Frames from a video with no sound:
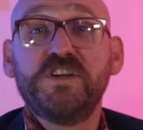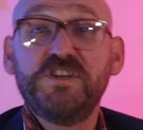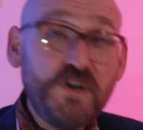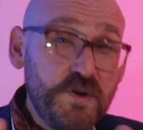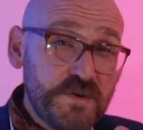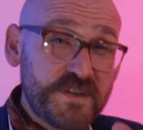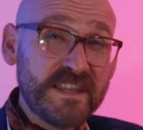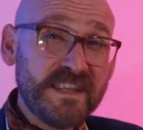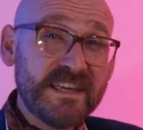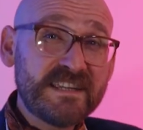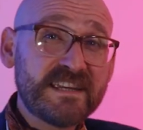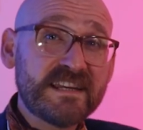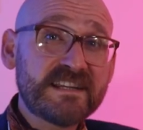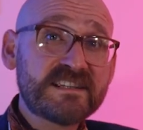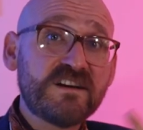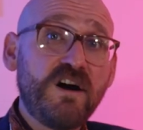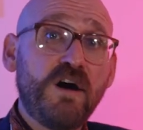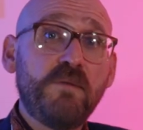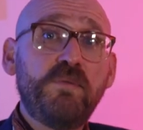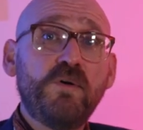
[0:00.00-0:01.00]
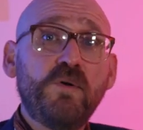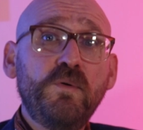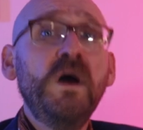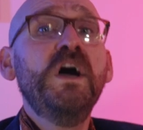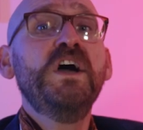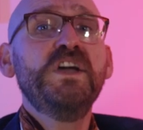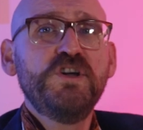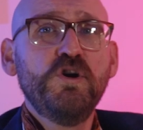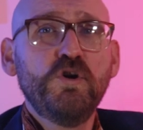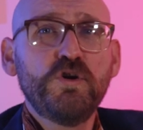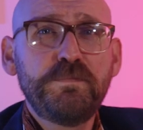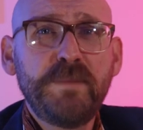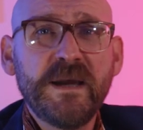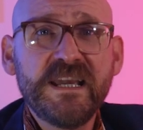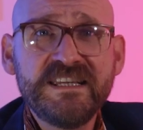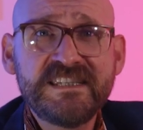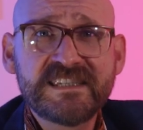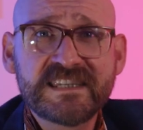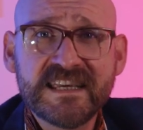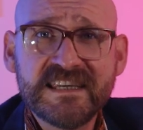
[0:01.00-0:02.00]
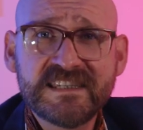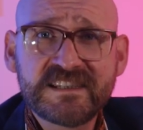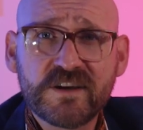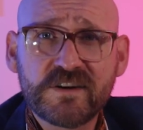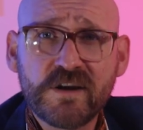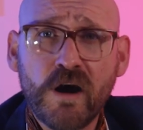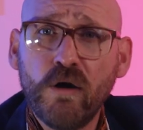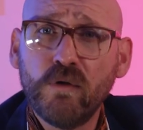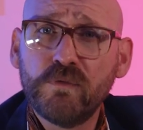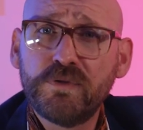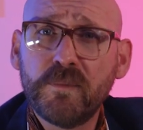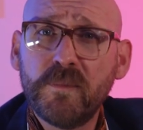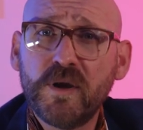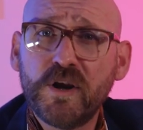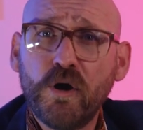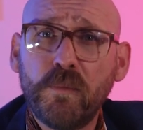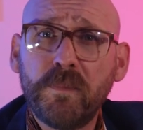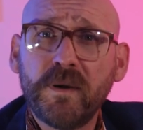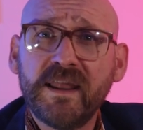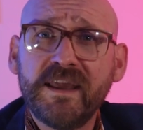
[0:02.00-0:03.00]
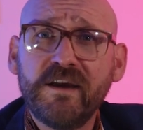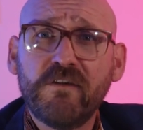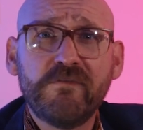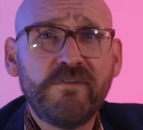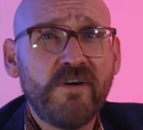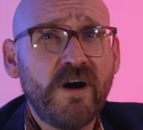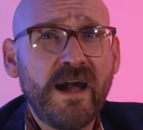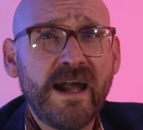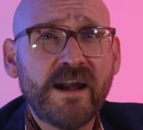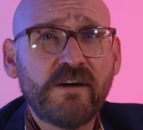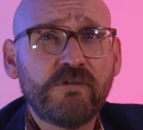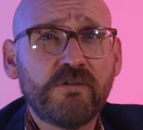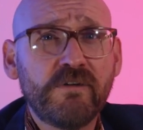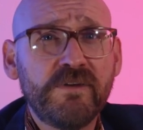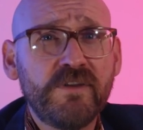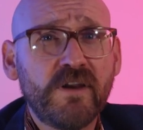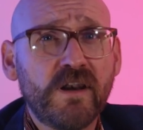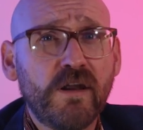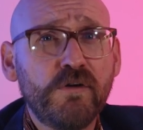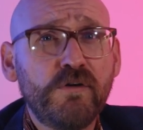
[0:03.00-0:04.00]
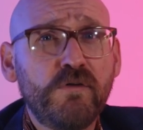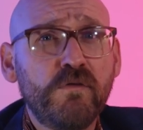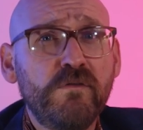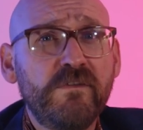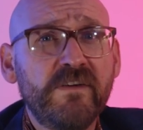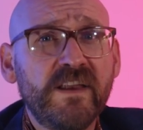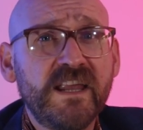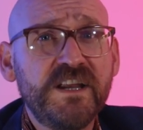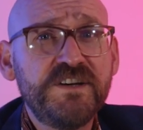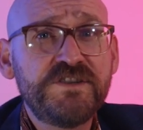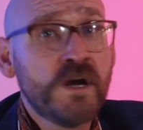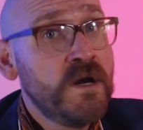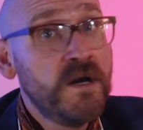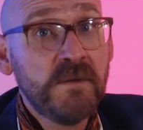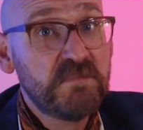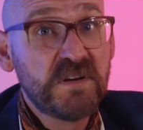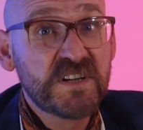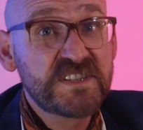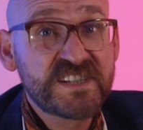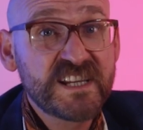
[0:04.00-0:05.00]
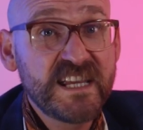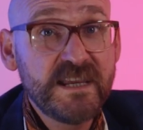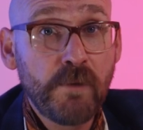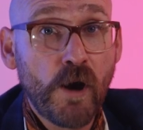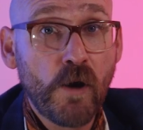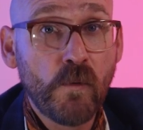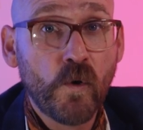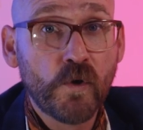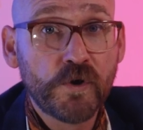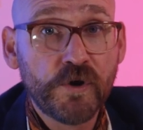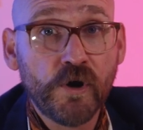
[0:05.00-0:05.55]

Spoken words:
Using this example, your PCs could hold the monopoly on Viagra in the local village, placebo or